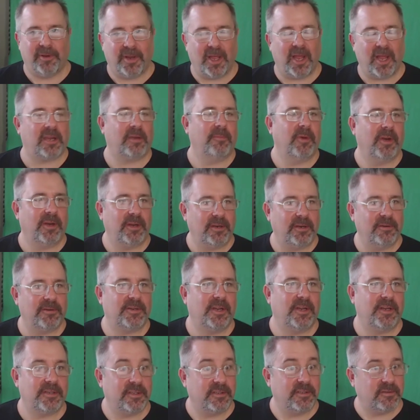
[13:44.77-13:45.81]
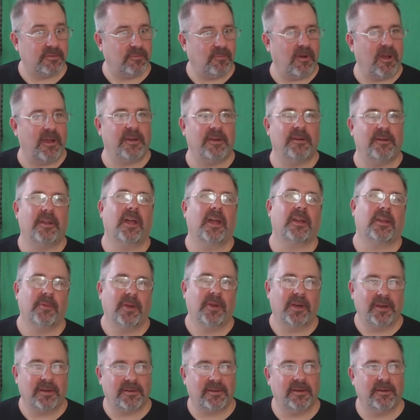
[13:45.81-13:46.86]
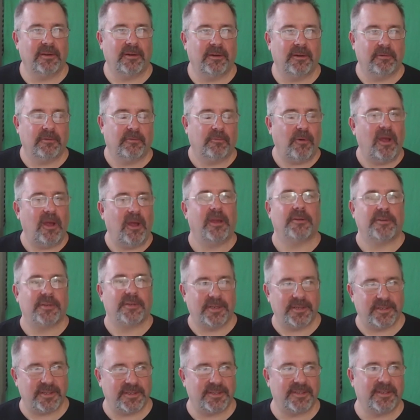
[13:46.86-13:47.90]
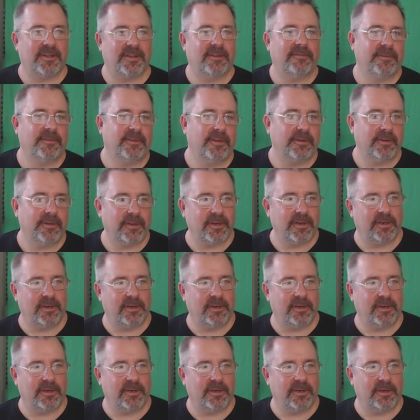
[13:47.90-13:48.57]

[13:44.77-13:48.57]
documenting your changes, why you're documenting or why you're changing stuff. So you